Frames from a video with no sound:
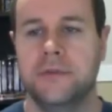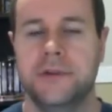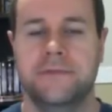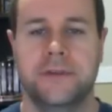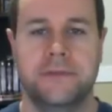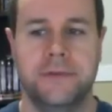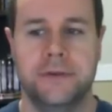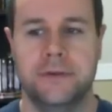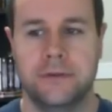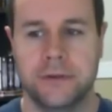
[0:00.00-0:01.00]
uh, the reason for this
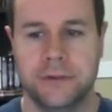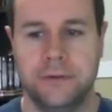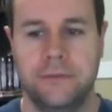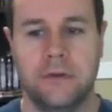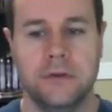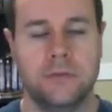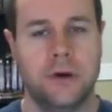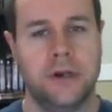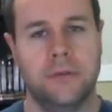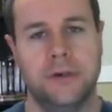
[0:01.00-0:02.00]
video tutorial is twofold.
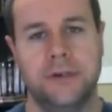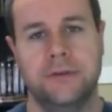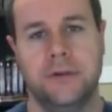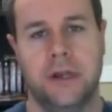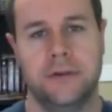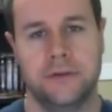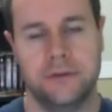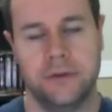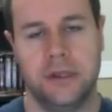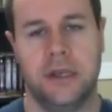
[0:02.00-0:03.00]
One, I wanted to show you how to
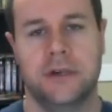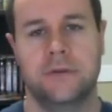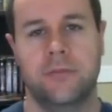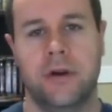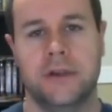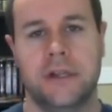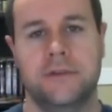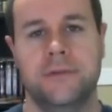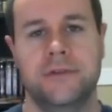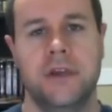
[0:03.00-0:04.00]
create the actual product
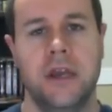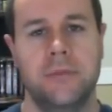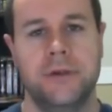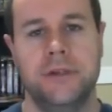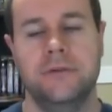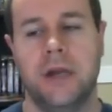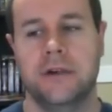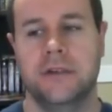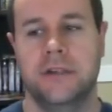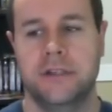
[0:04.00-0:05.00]
attributes, but two,
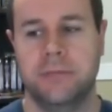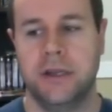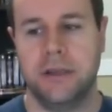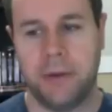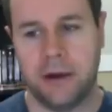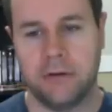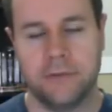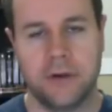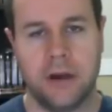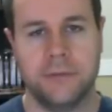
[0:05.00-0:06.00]
actually display the
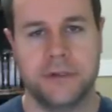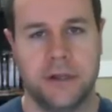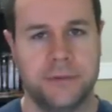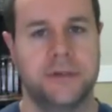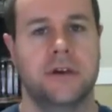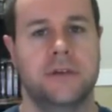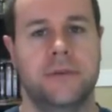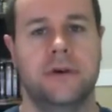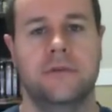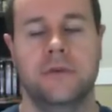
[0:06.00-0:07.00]
power of commerce that I've been talking
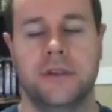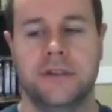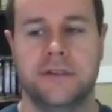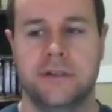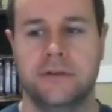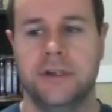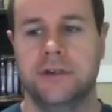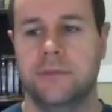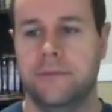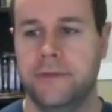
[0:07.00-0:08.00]
about with its
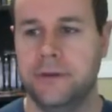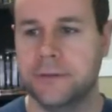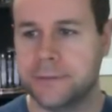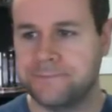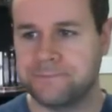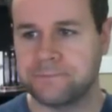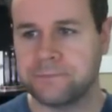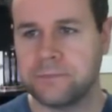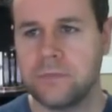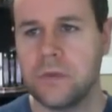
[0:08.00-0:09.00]
integration with views.
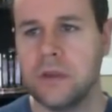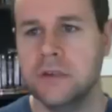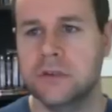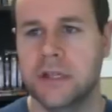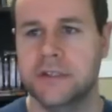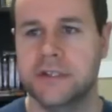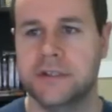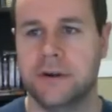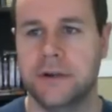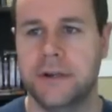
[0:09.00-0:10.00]
So let's
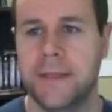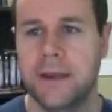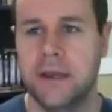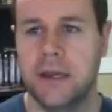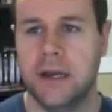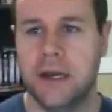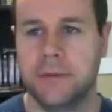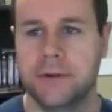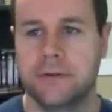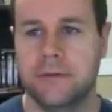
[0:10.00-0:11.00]
get started. Uh,
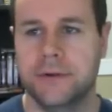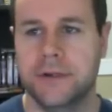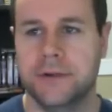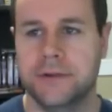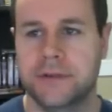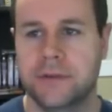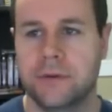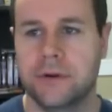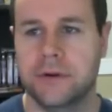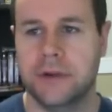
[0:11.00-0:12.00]
I'm going to go over to
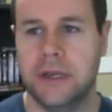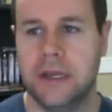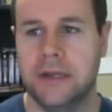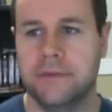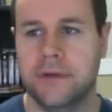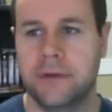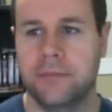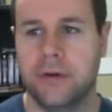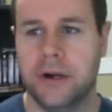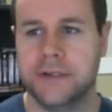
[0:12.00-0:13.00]
store and I've
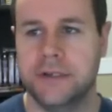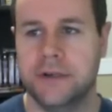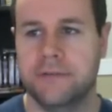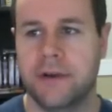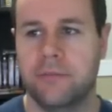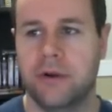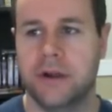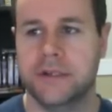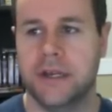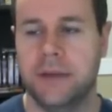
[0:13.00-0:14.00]
got products here. I've got
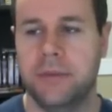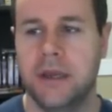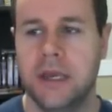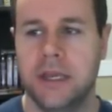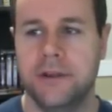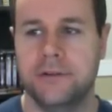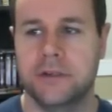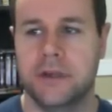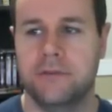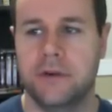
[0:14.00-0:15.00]
product type. You'll
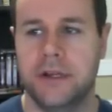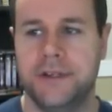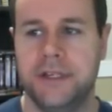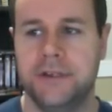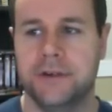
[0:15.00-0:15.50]
notice I've created